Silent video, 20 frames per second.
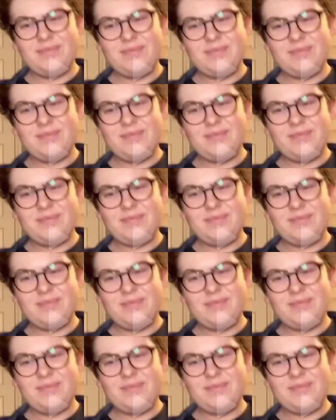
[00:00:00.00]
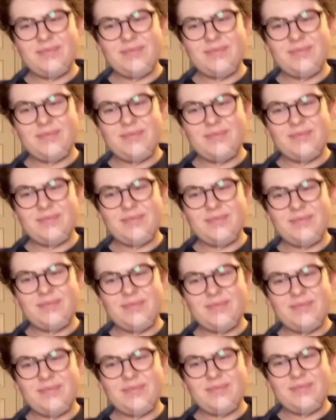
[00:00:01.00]

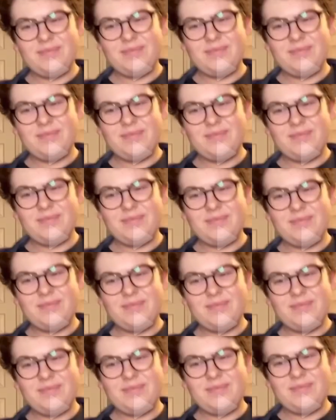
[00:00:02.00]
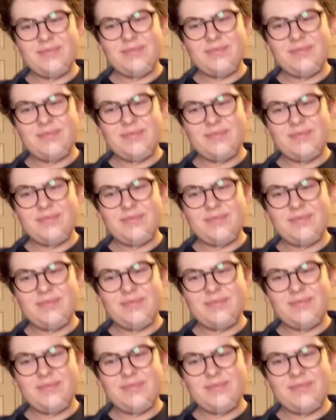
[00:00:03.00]

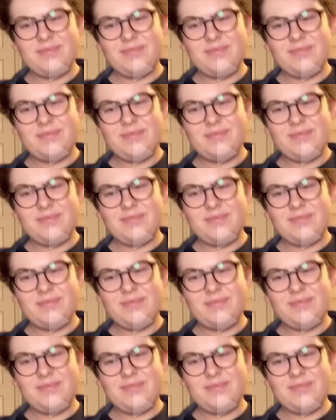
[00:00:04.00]
[no speech]